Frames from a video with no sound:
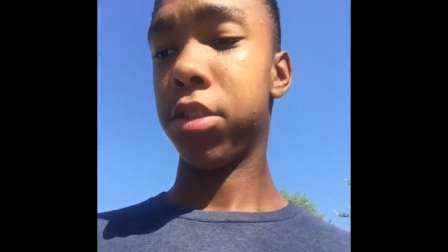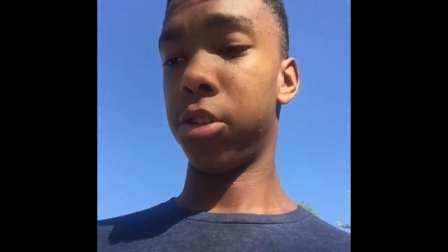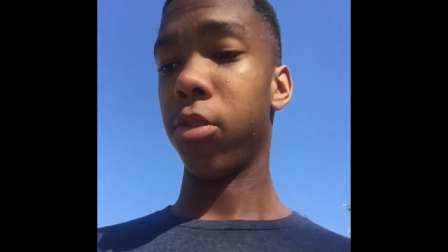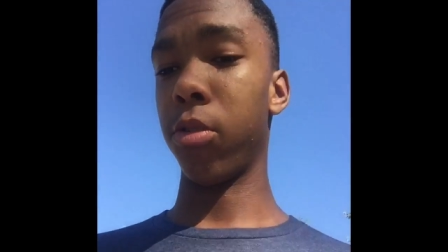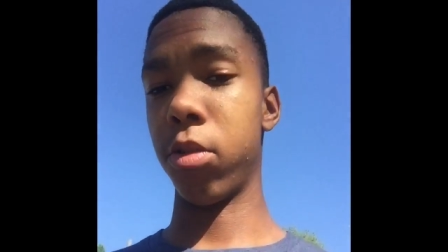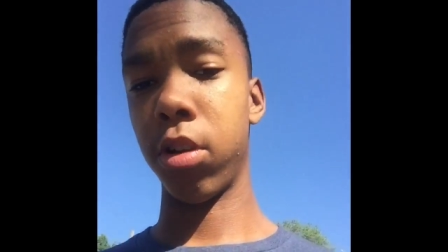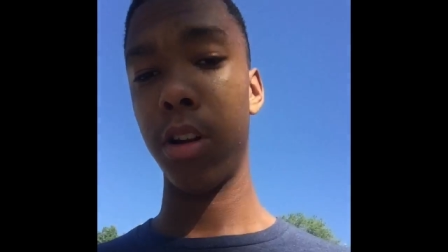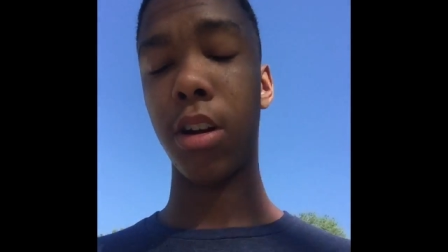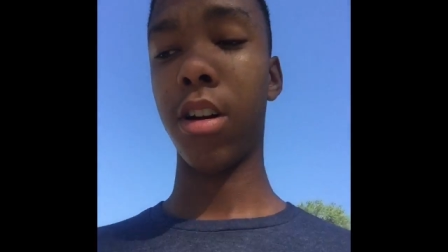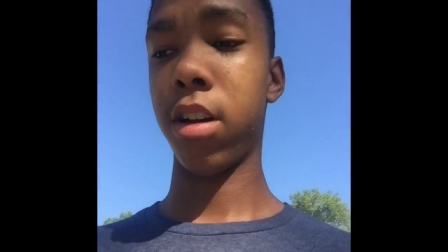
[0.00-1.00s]
So
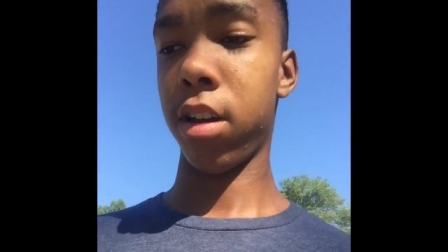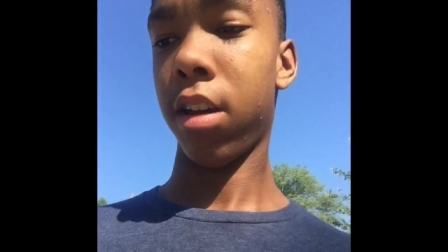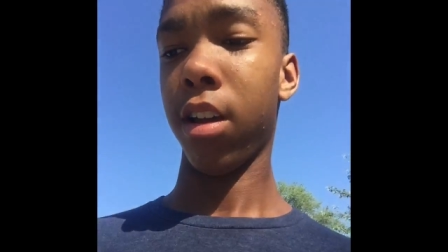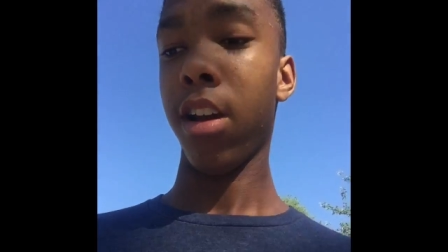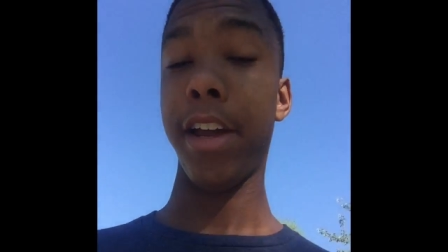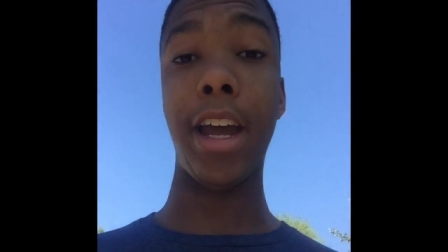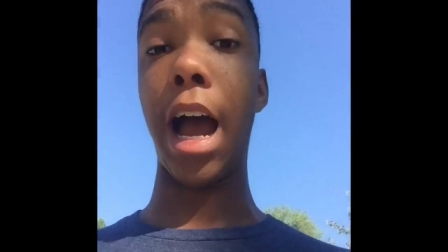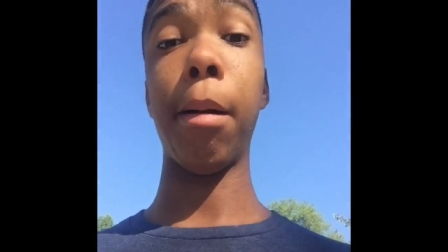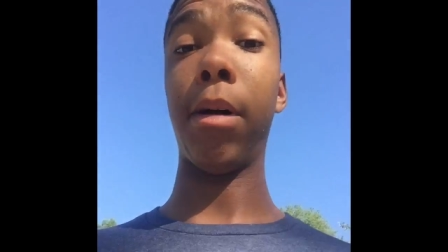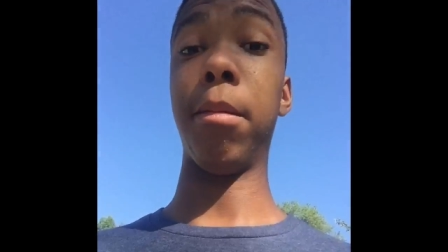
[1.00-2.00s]
yeah,
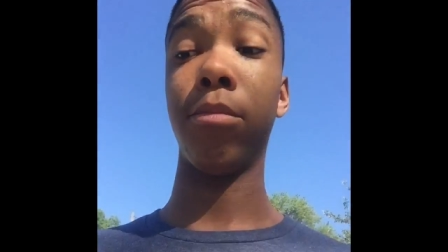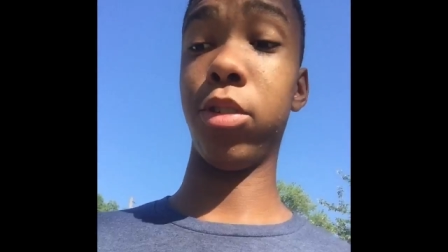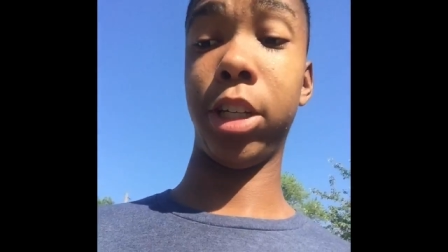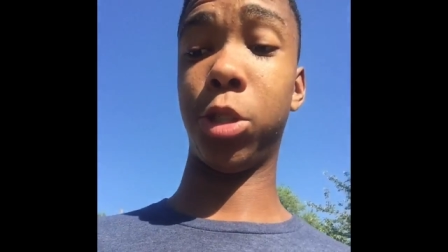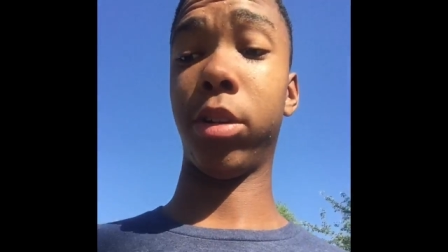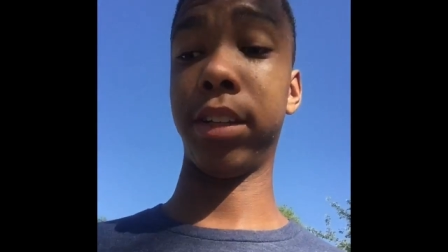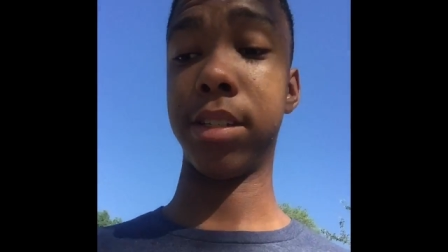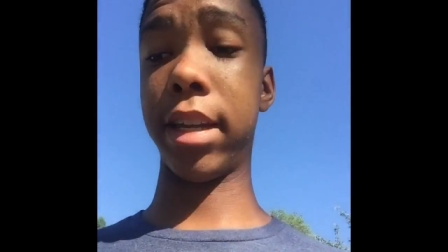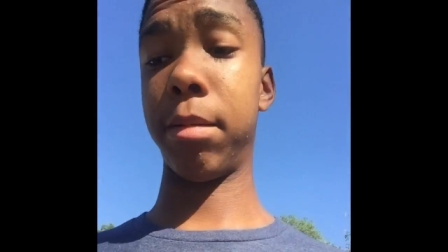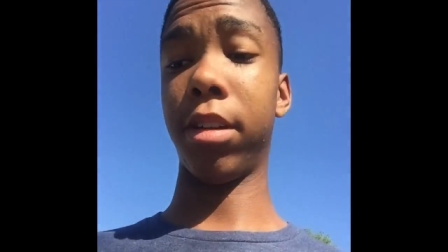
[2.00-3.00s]
I'm I'm really enjoying
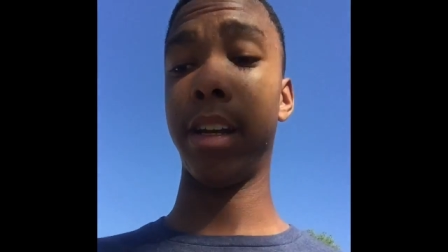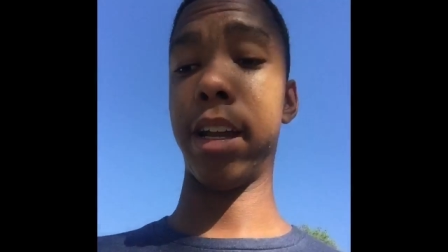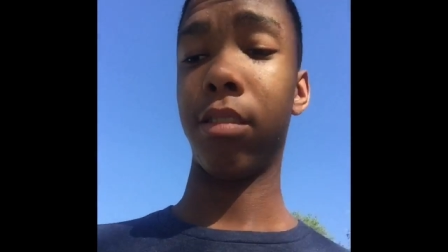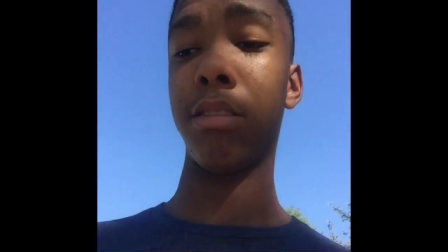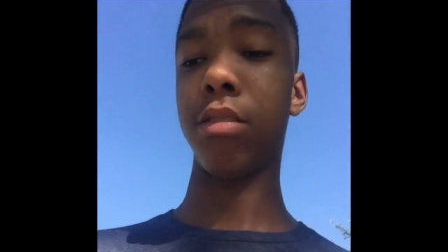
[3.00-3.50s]
this game right now,